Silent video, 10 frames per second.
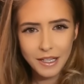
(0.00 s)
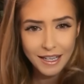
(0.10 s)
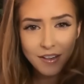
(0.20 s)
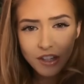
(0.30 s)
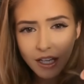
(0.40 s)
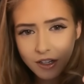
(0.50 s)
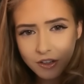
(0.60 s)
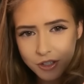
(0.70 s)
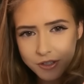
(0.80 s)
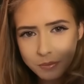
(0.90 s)
Even that
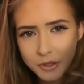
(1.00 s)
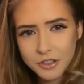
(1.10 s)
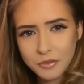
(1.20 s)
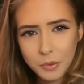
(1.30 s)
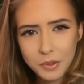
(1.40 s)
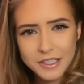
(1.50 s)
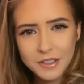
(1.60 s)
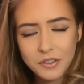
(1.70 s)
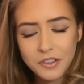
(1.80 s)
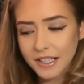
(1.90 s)
energy is impulsive, but when it's
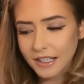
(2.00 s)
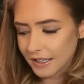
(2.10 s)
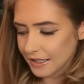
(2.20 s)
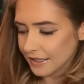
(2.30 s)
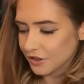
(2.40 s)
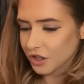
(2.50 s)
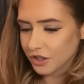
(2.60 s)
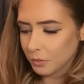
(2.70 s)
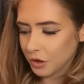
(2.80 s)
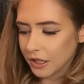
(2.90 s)
in reverse like this is just
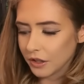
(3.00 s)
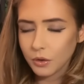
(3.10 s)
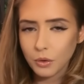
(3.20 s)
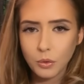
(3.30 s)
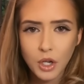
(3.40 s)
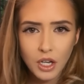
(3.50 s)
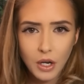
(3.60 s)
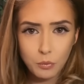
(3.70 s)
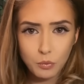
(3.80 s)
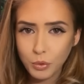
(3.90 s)
someone here who
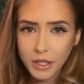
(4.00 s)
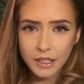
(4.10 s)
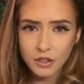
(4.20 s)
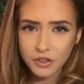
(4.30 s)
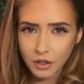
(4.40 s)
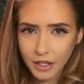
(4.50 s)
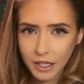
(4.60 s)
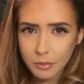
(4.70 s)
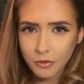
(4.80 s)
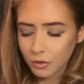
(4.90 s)
really does not
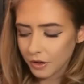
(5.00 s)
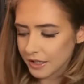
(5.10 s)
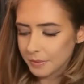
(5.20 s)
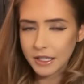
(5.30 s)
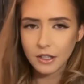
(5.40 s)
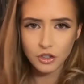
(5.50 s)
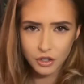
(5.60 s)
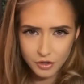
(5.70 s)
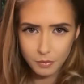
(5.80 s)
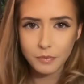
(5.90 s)
think before they speak. They
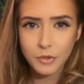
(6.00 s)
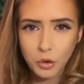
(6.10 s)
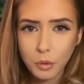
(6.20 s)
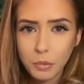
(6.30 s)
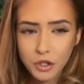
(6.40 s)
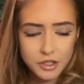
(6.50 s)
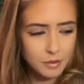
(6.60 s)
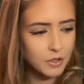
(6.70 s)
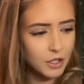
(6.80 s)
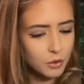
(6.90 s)
just, you know, could blurt
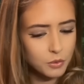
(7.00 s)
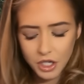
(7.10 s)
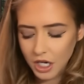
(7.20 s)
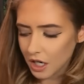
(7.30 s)
something out.